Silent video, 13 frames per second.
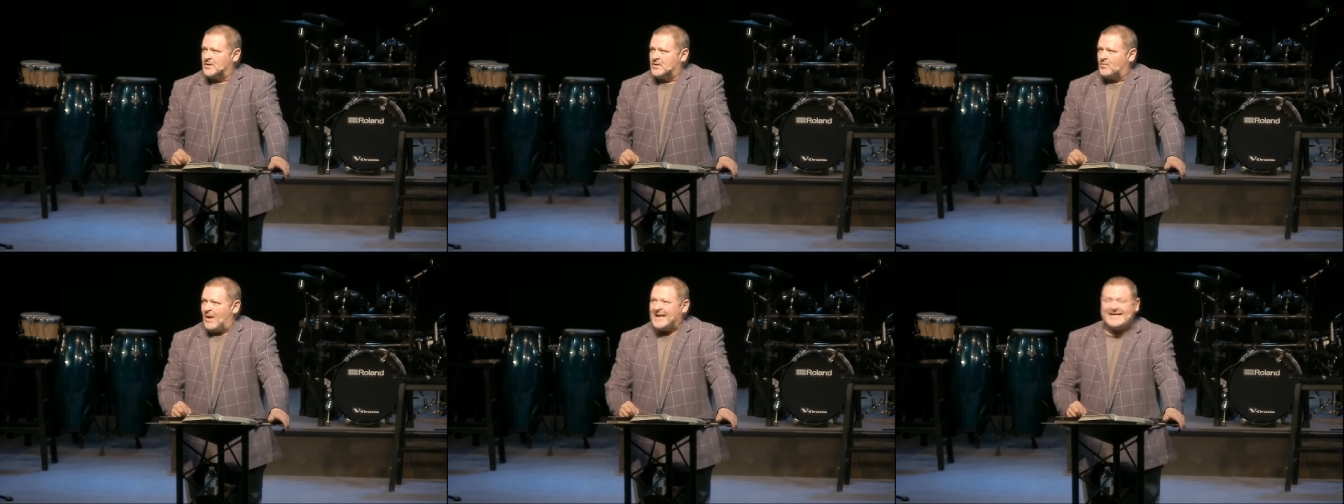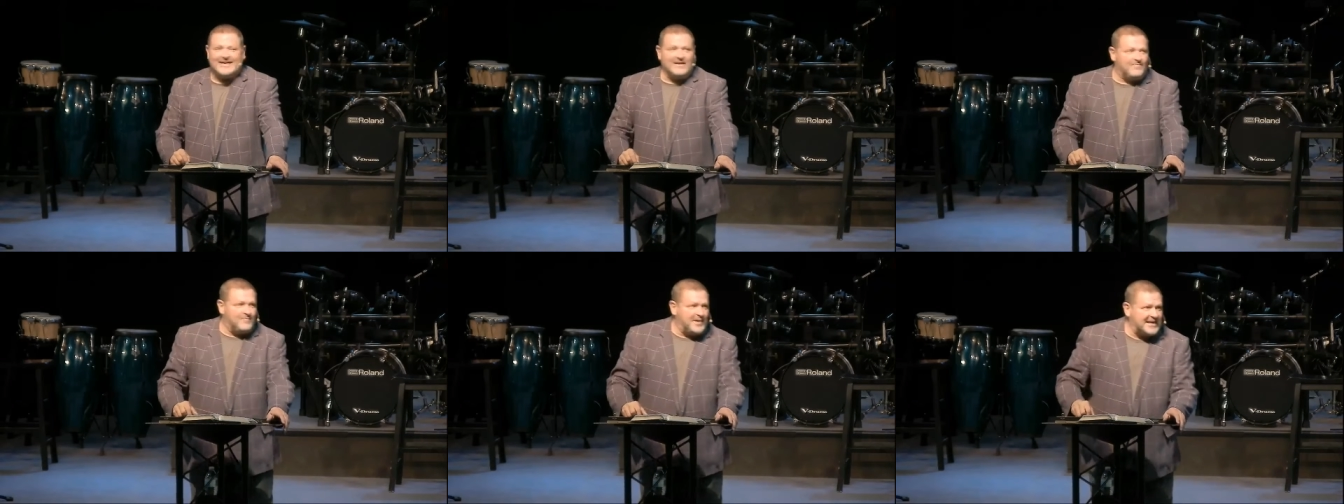Why didn't he
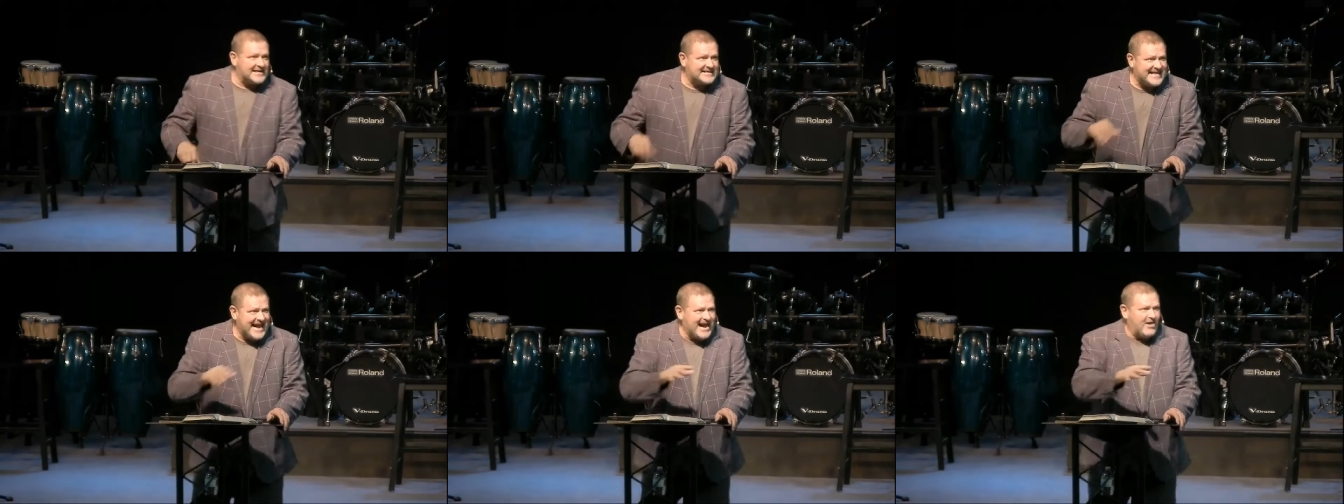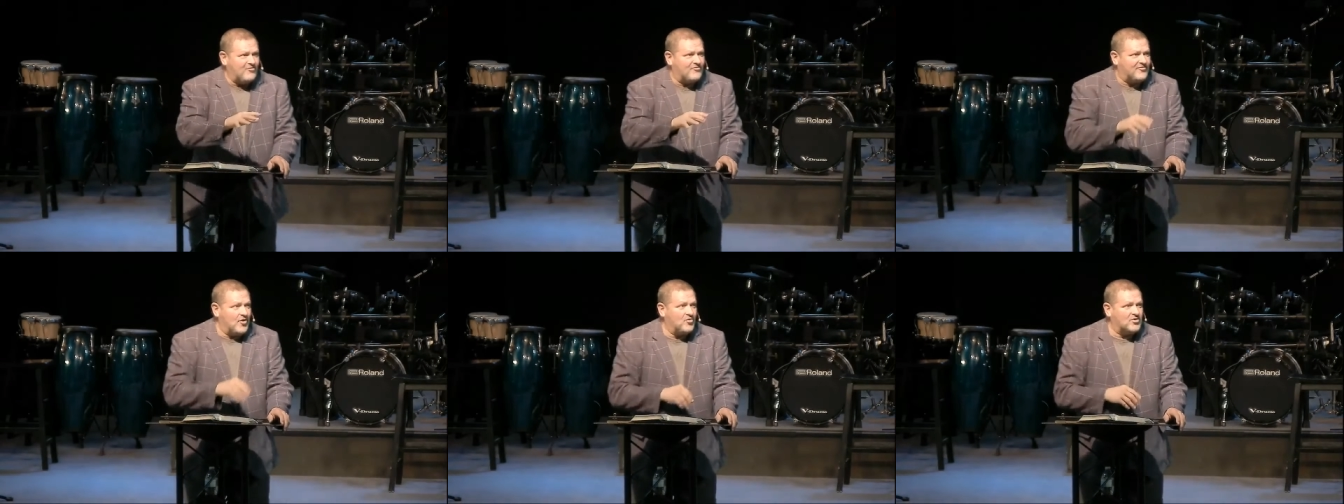pick town
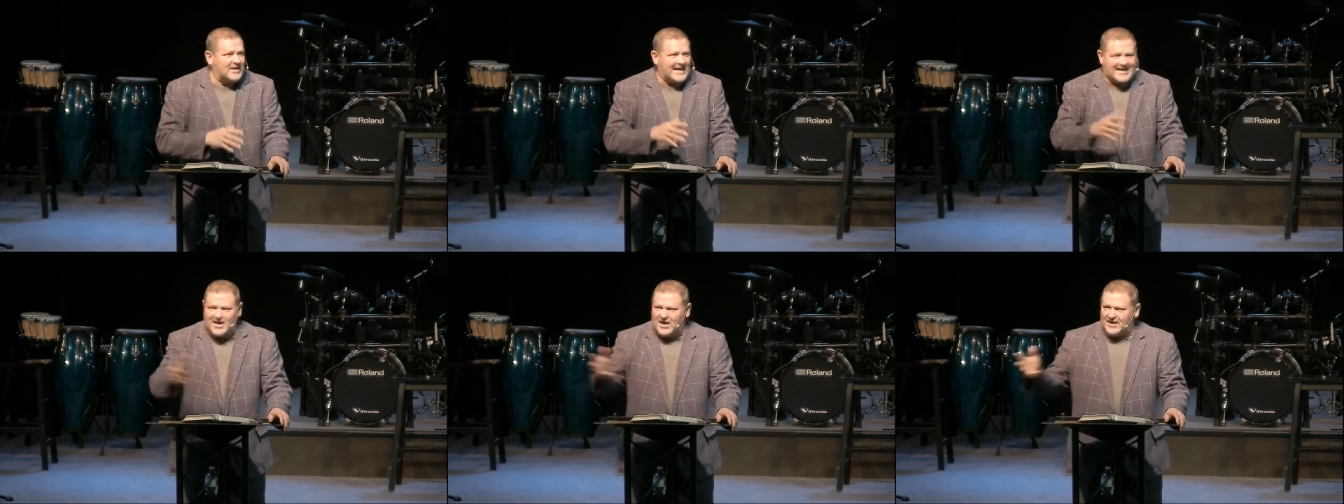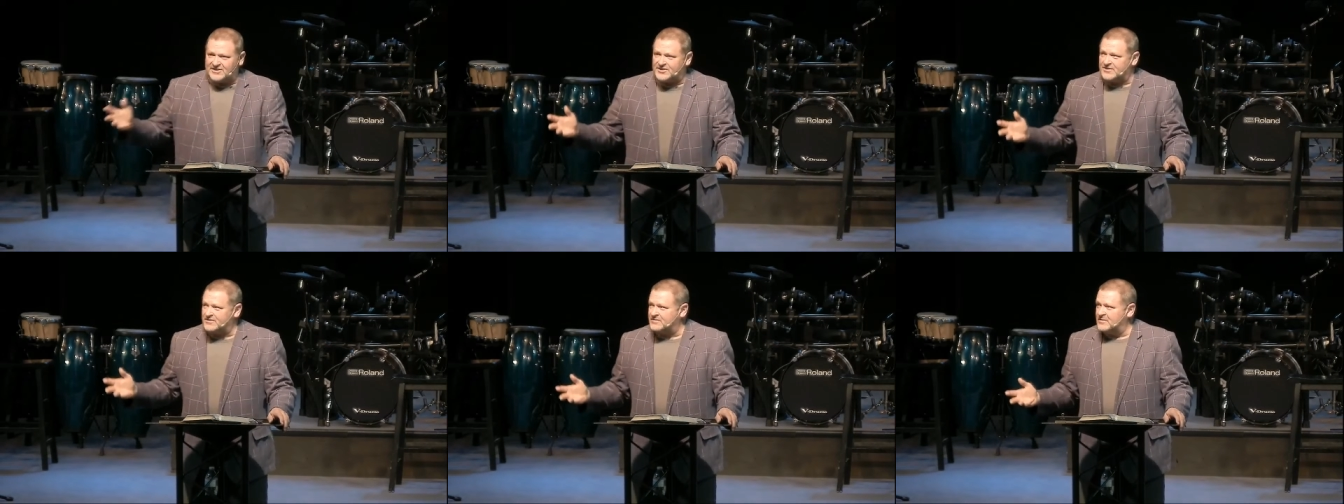folk like us?
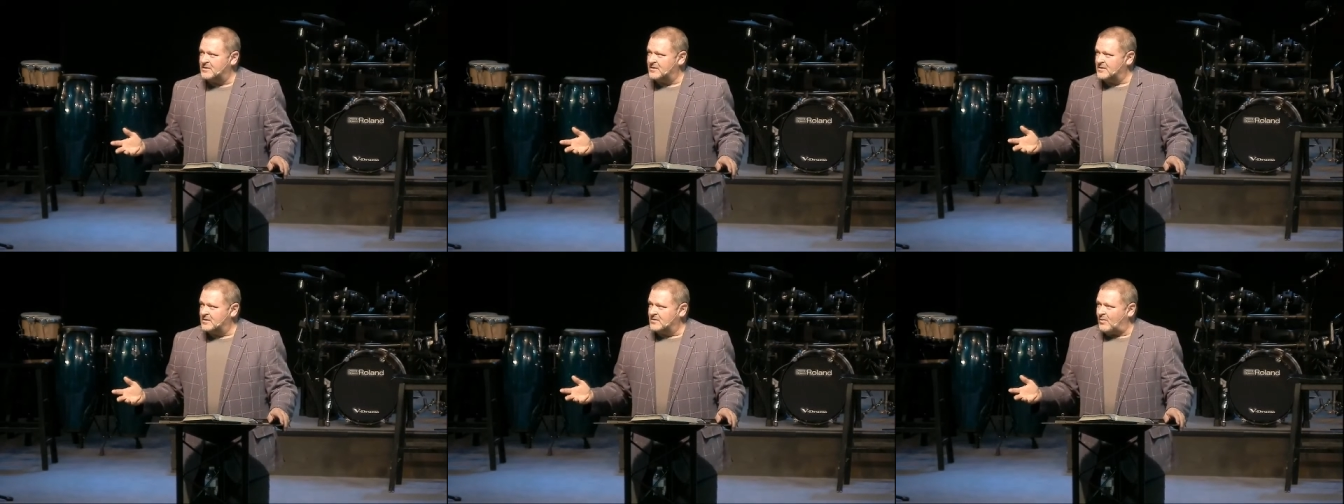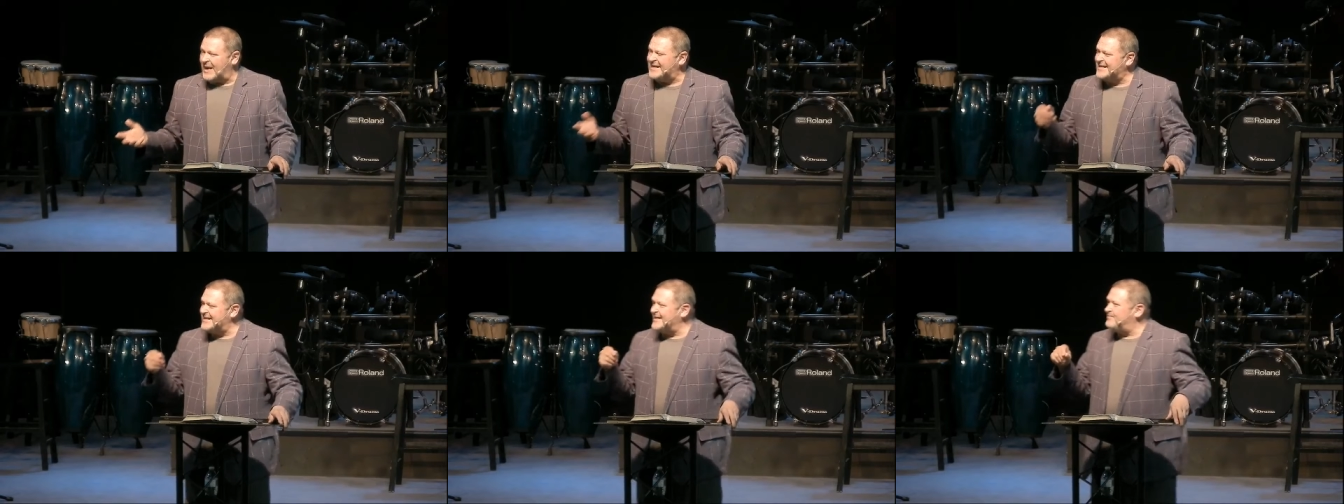Why
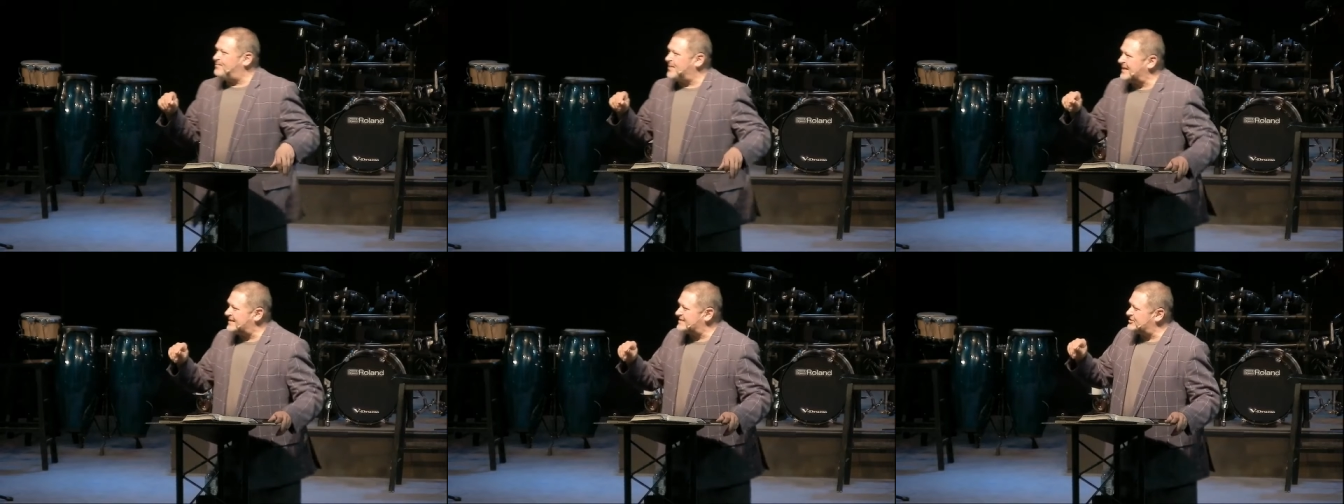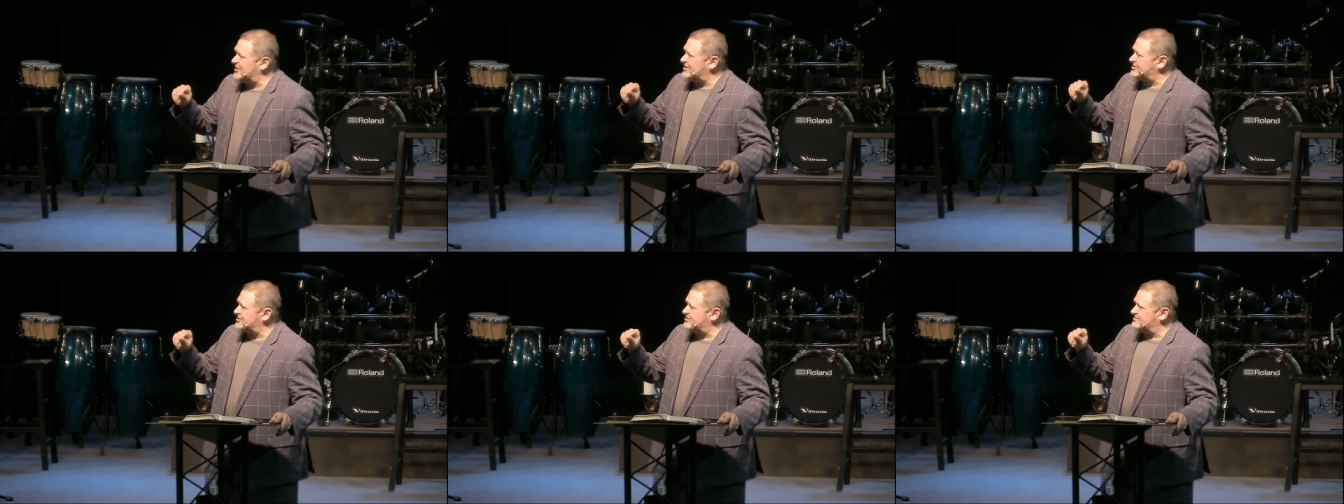didn't he pick just